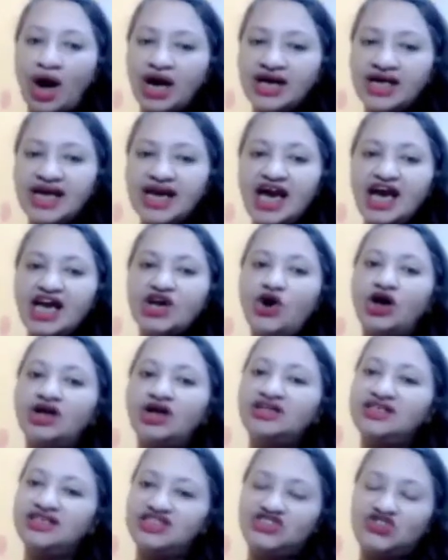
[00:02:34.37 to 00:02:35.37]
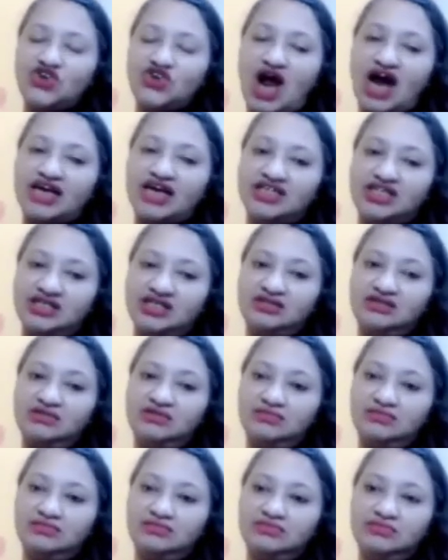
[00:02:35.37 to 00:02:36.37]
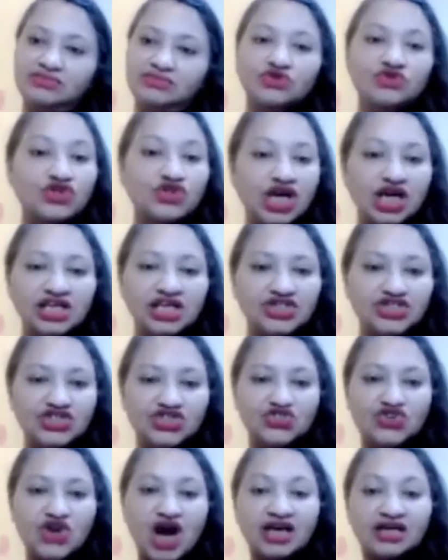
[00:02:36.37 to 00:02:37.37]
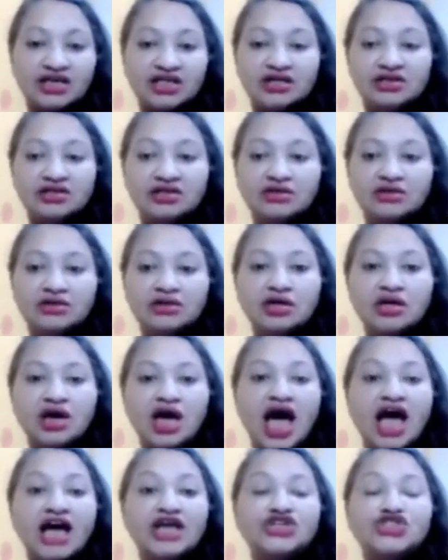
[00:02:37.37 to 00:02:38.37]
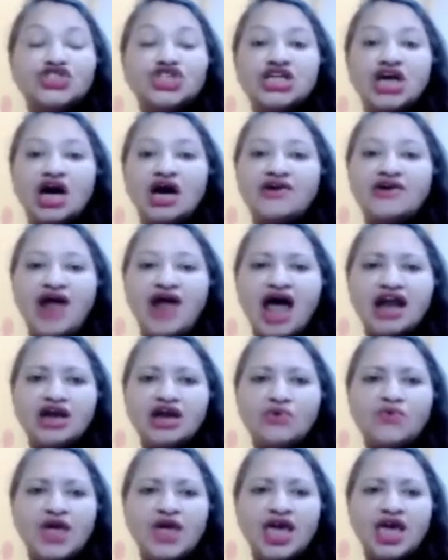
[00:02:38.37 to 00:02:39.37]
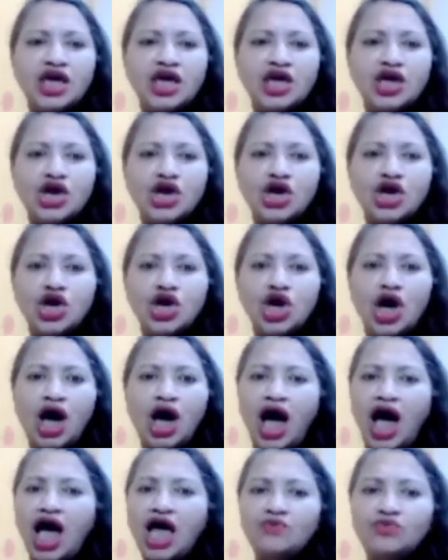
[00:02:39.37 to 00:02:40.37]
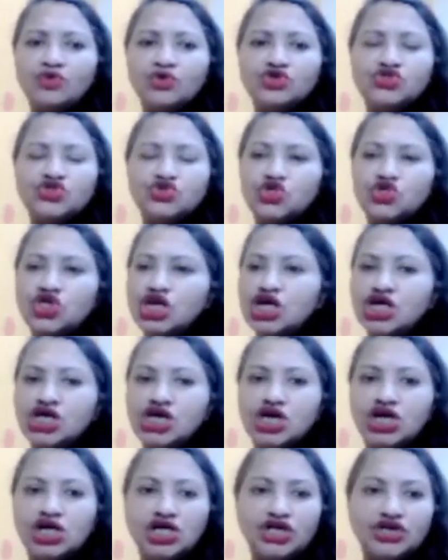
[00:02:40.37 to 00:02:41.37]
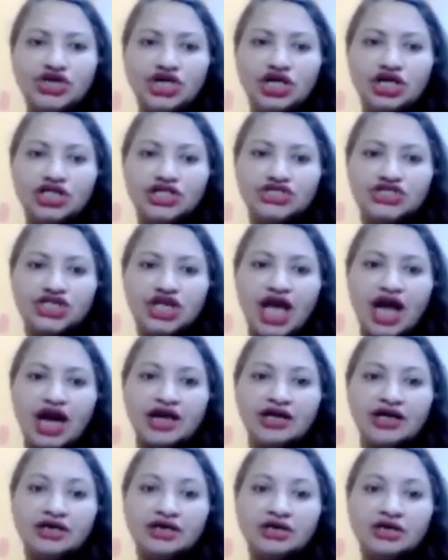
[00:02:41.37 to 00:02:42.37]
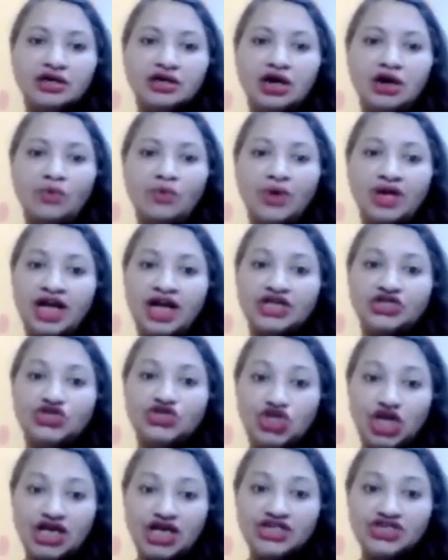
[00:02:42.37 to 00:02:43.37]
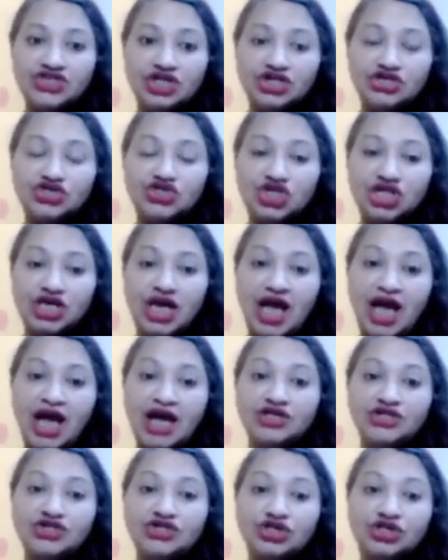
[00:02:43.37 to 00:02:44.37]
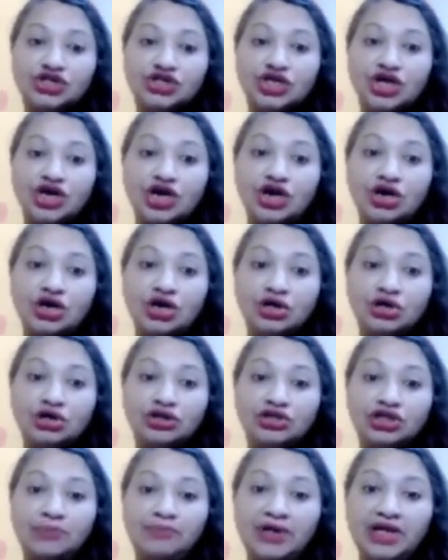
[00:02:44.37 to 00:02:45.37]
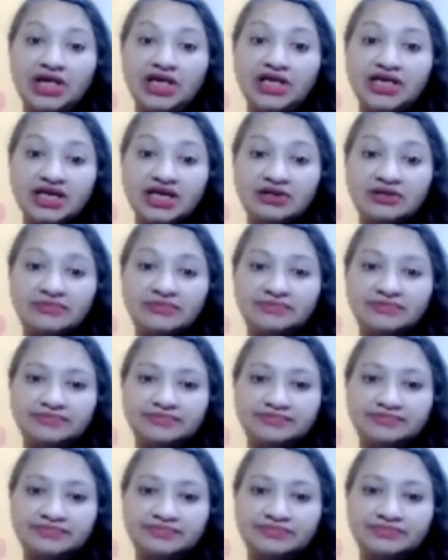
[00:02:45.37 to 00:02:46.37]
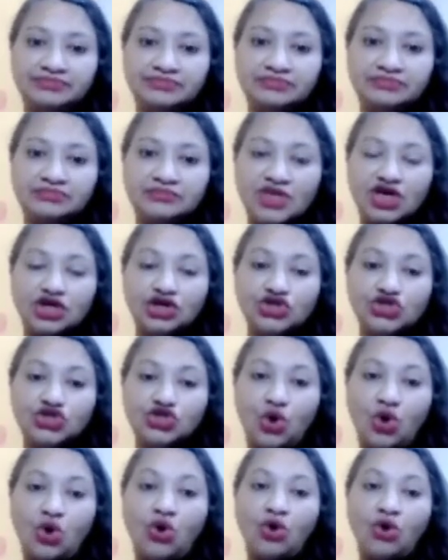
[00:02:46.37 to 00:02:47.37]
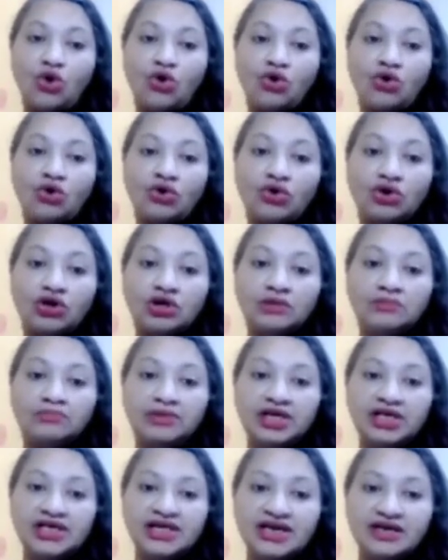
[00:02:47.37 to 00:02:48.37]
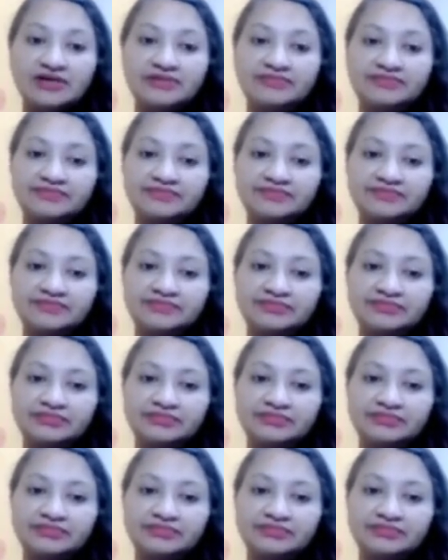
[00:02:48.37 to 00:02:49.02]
One day I got distracted, really distracted, and Chica ran away. I was really, really scared. When I chased her, she entered the building, a tall building.